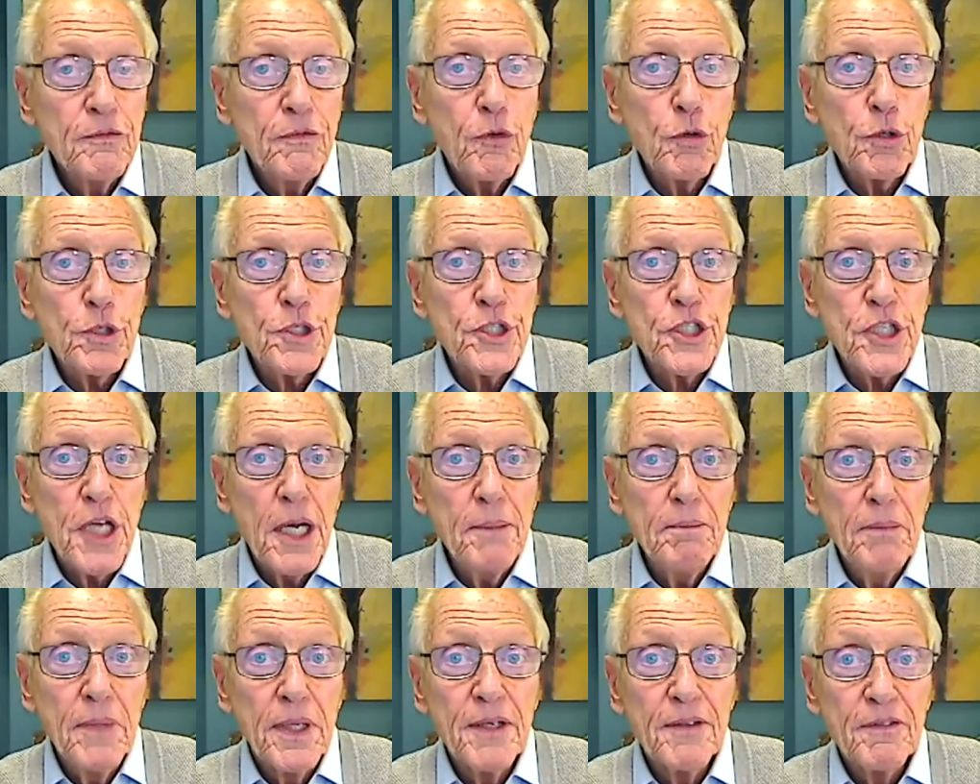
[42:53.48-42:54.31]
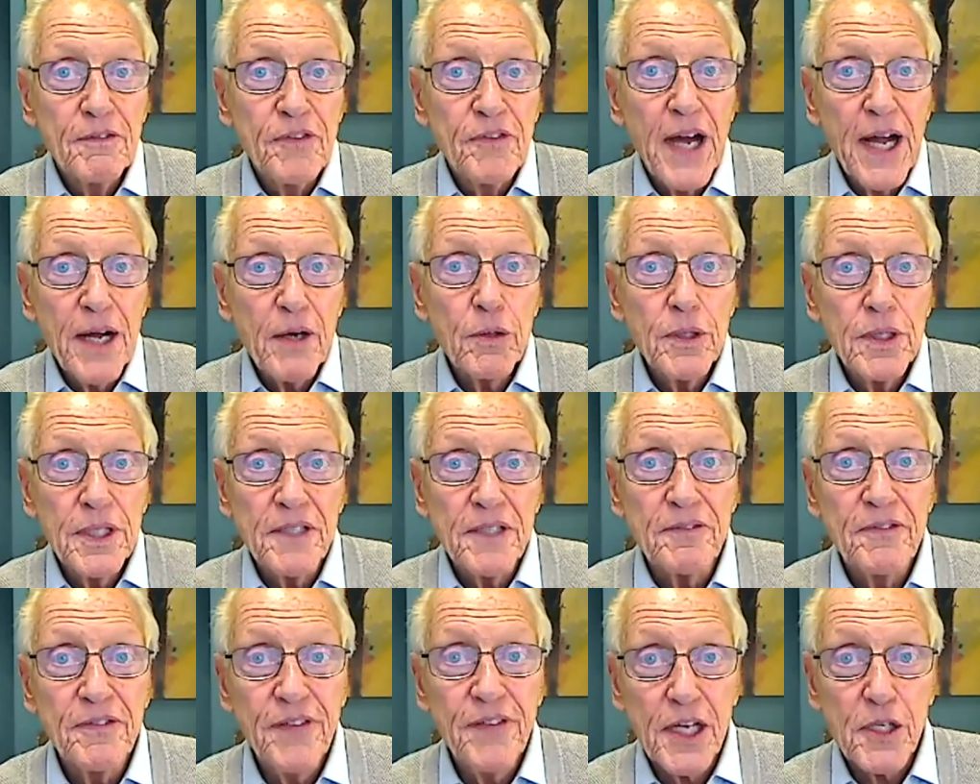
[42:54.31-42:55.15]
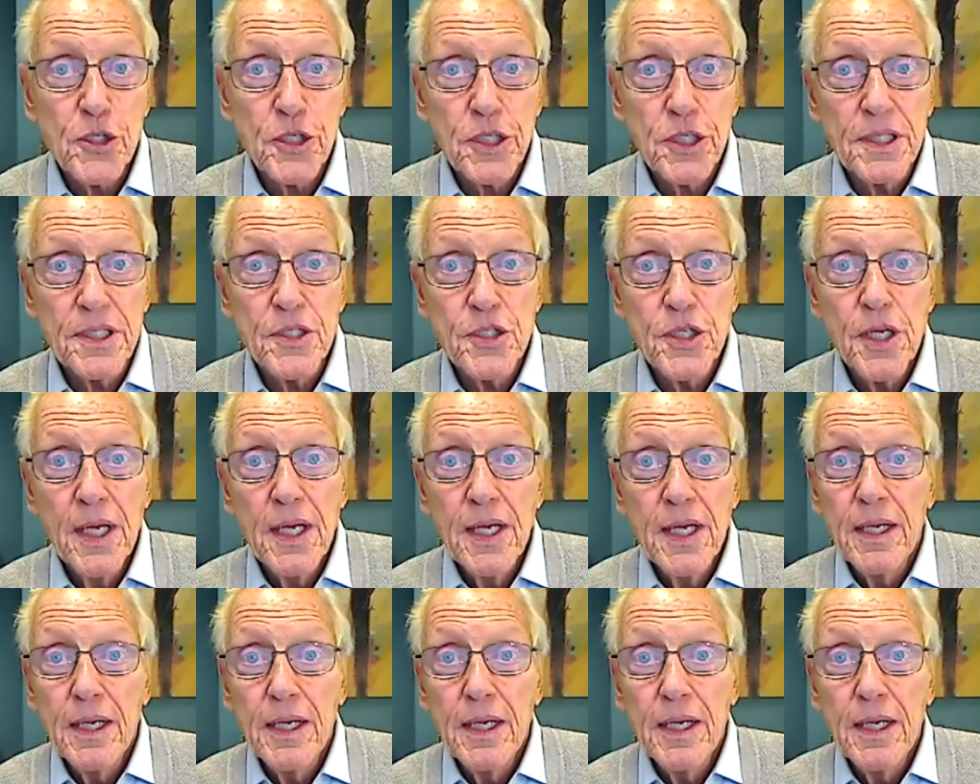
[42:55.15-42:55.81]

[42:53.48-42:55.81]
some viral infections,